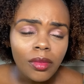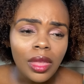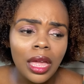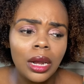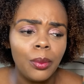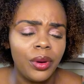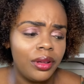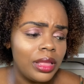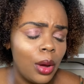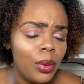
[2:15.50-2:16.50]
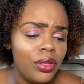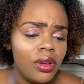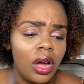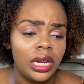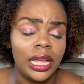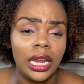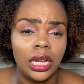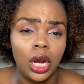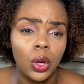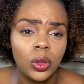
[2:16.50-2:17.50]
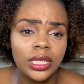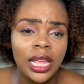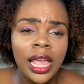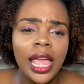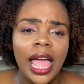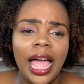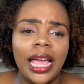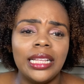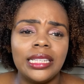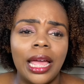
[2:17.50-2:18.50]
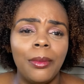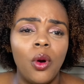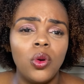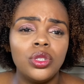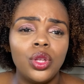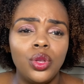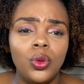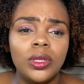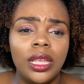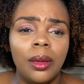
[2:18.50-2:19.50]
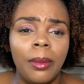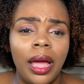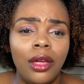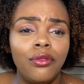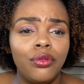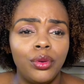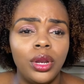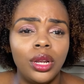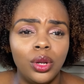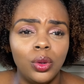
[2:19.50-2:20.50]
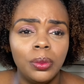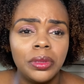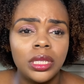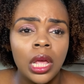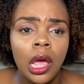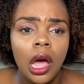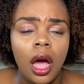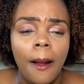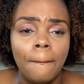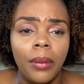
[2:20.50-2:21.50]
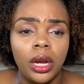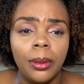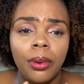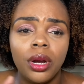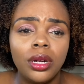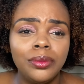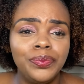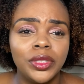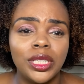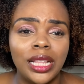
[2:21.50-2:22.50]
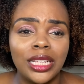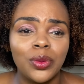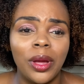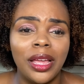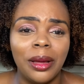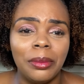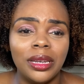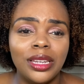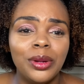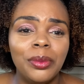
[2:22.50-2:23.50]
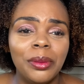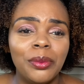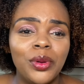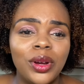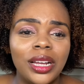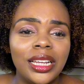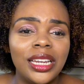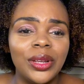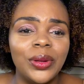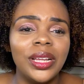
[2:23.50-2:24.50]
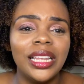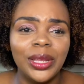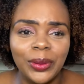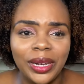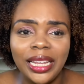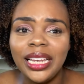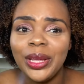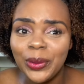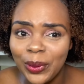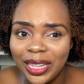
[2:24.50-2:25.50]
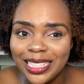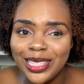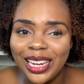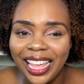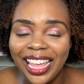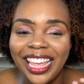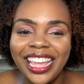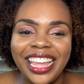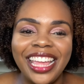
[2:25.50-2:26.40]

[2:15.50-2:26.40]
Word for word: and I'm wearing that with Cotton Candy Clouds, and I'm also using my Fruity Loops body butter, so that's why I'm a little bit more, you know, glowy glow today.